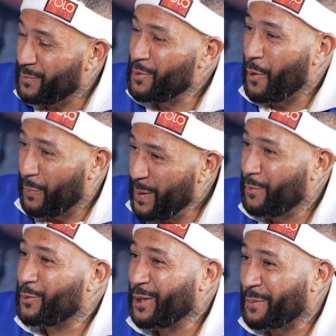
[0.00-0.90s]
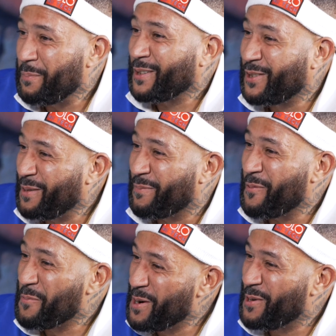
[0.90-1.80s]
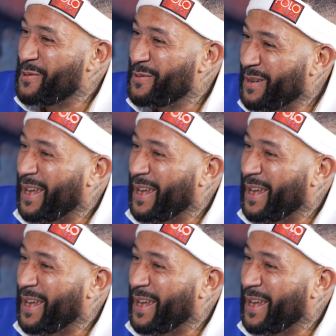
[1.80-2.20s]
You know, people took my shit for real